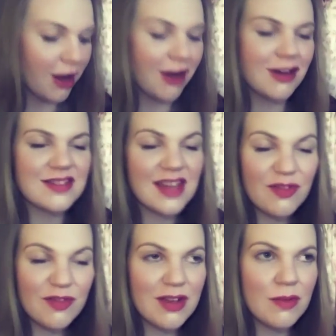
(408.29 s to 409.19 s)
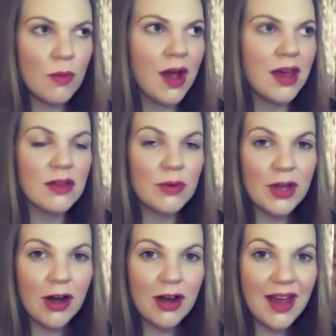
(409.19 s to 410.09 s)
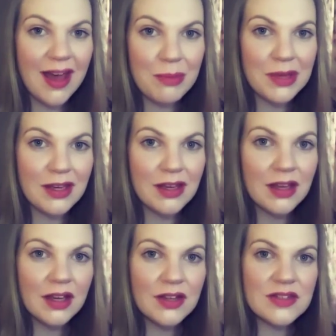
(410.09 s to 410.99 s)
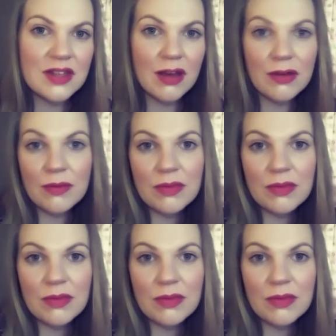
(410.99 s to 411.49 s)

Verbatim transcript: us every way that we aren't happy. So